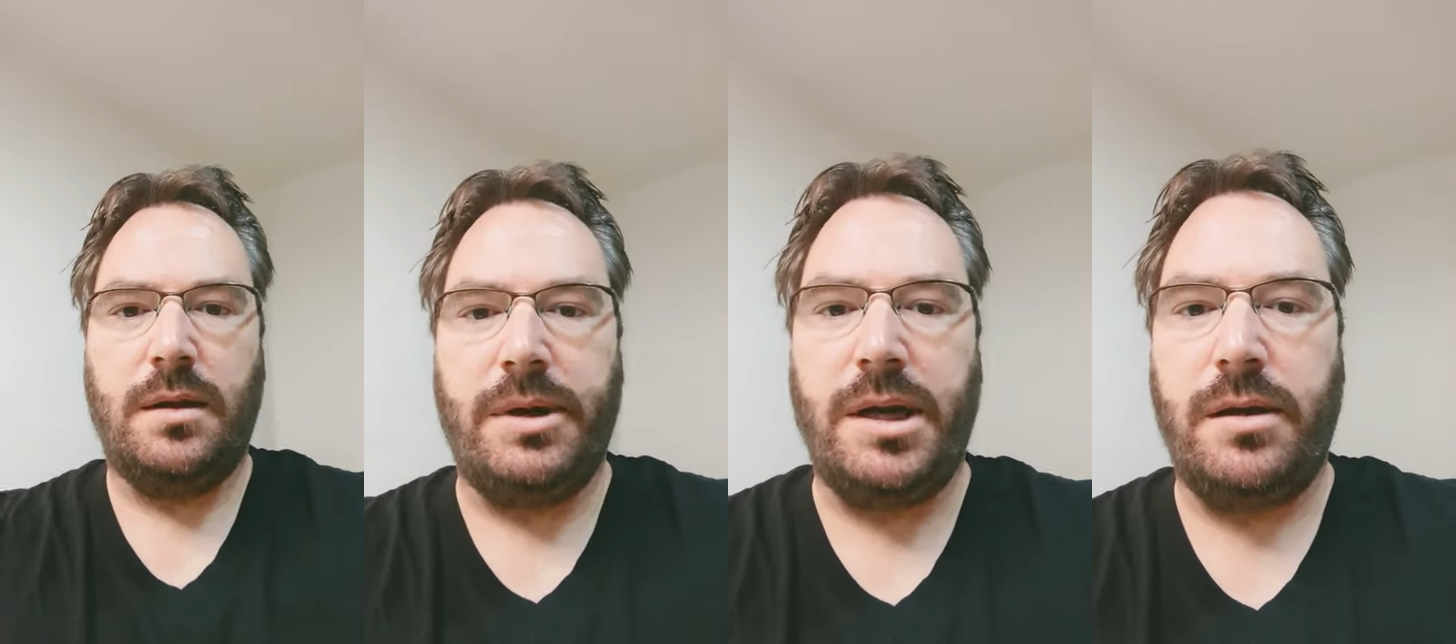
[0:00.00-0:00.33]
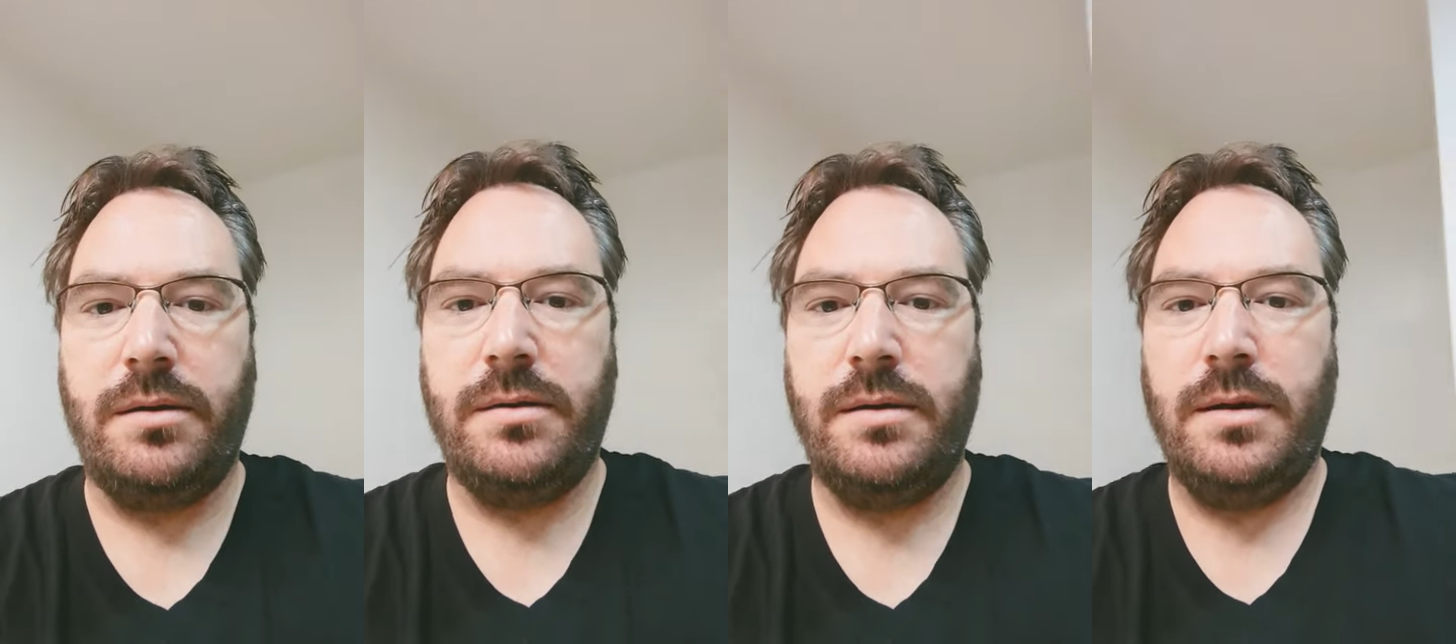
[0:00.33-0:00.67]
There we
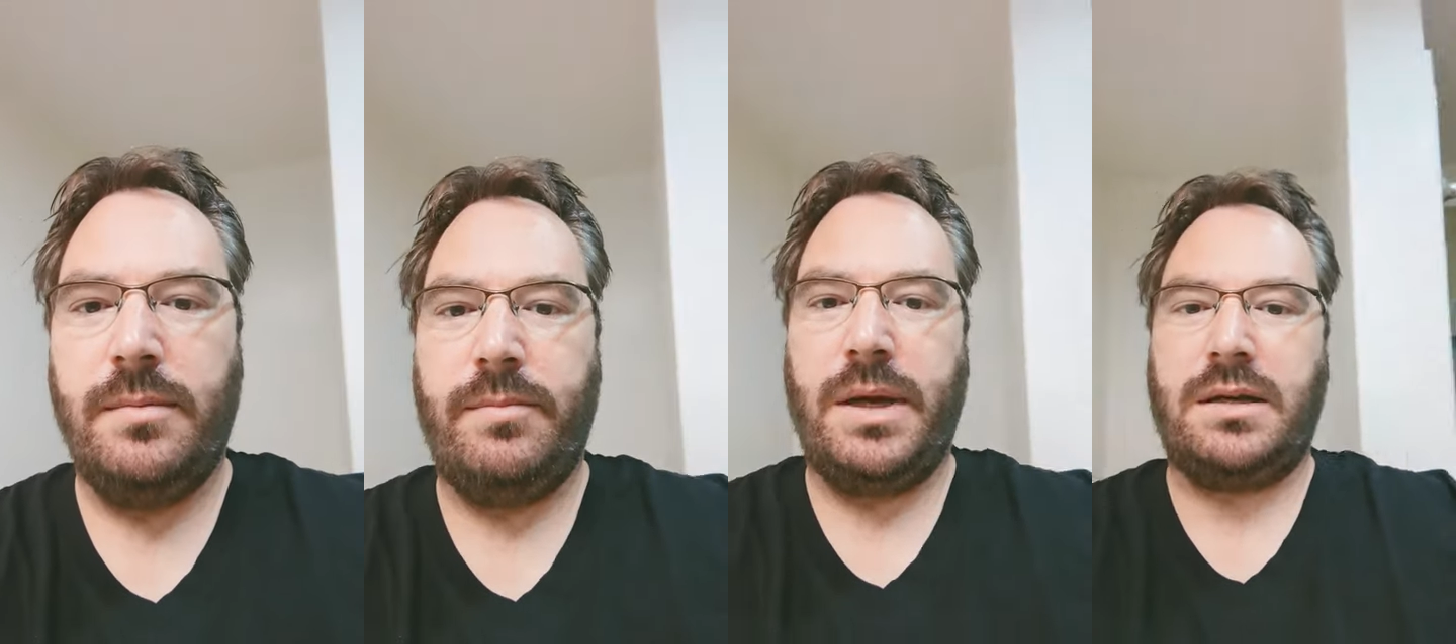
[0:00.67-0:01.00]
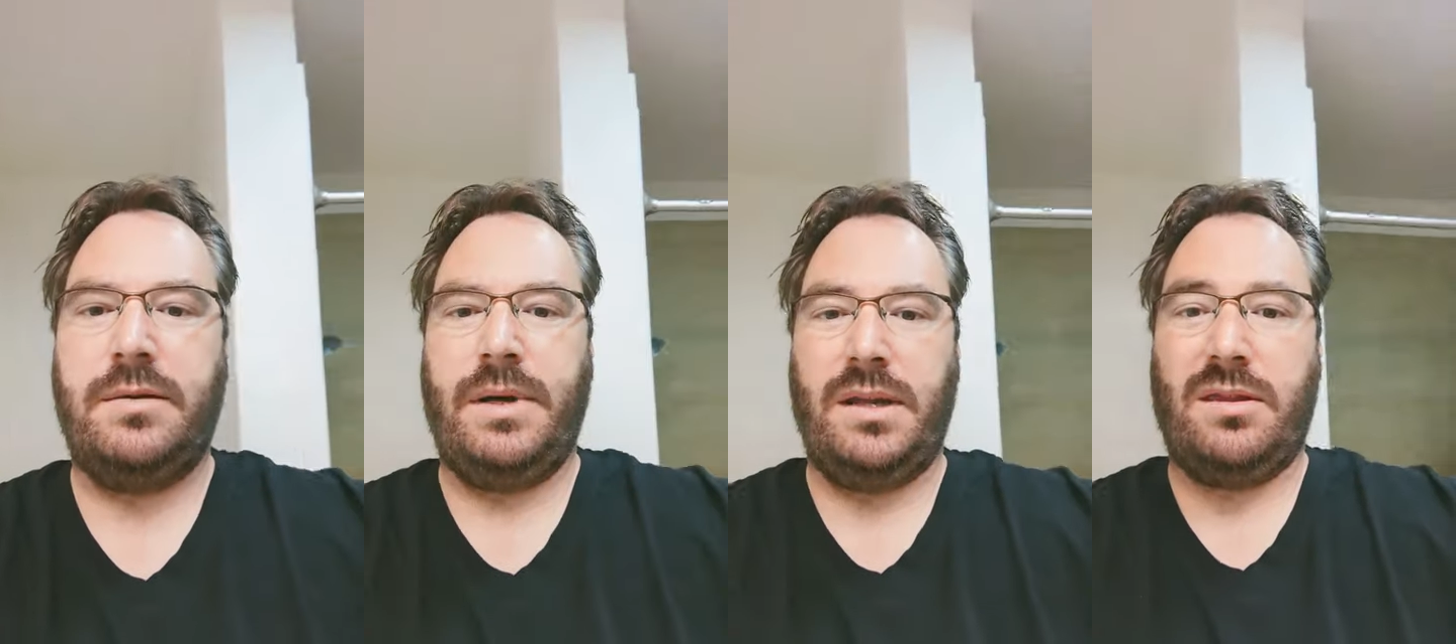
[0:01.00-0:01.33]
go.
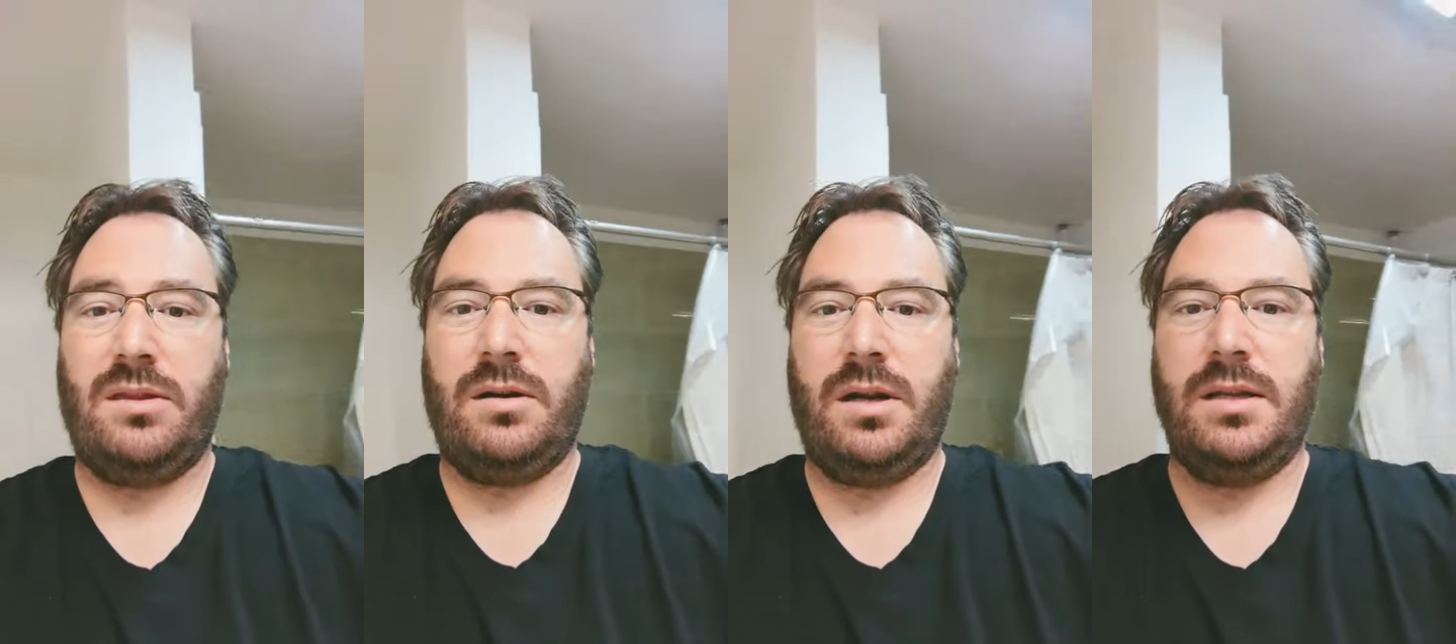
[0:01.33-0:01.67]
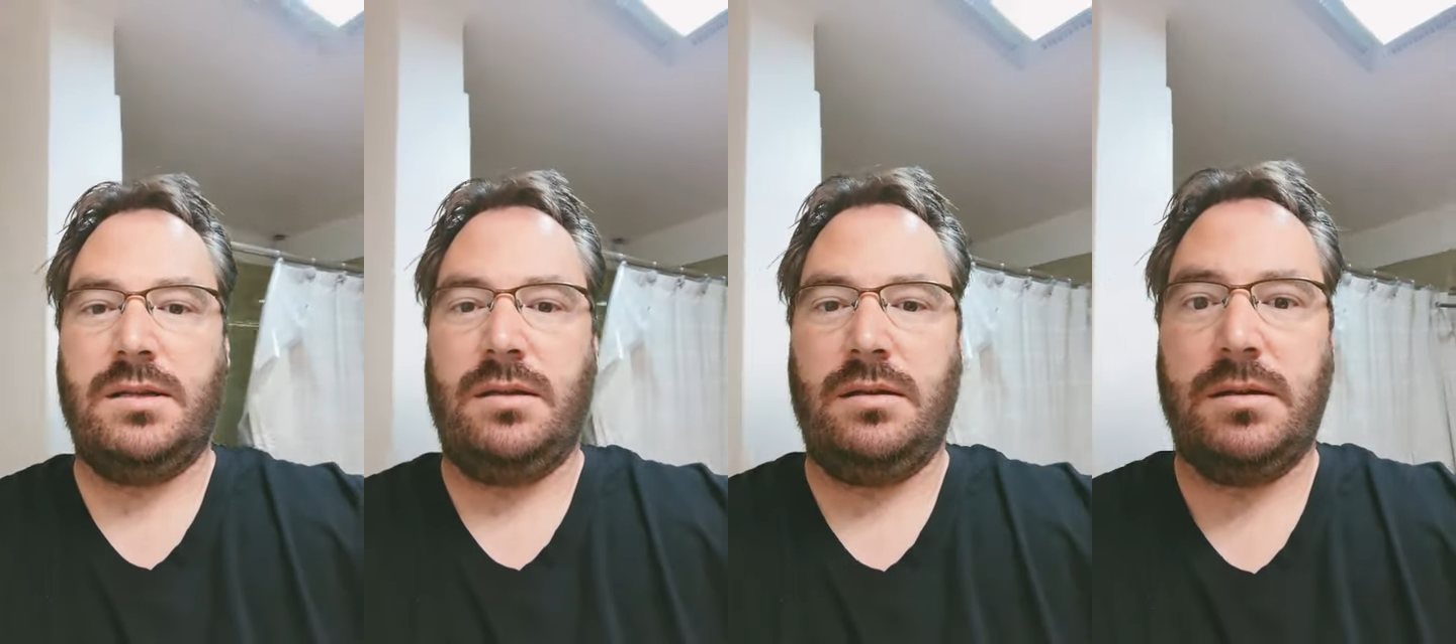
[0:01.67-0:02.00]
Back to my
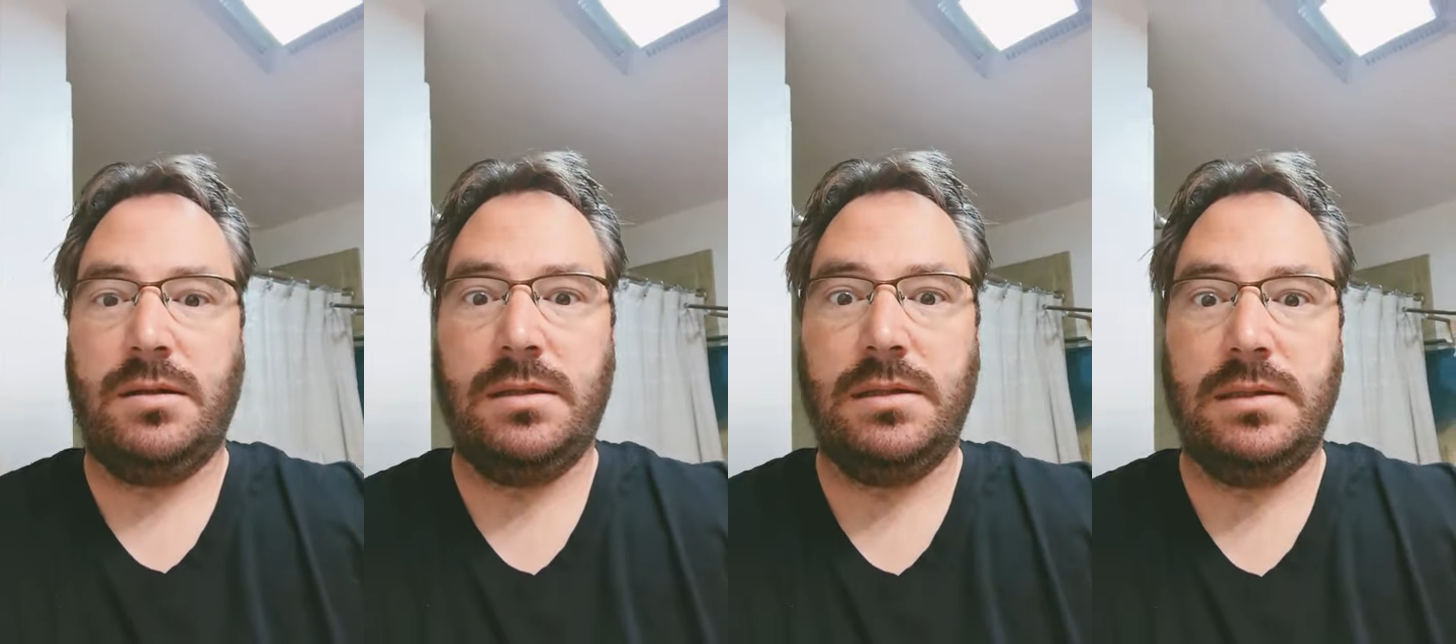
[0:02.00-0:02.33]
30s look.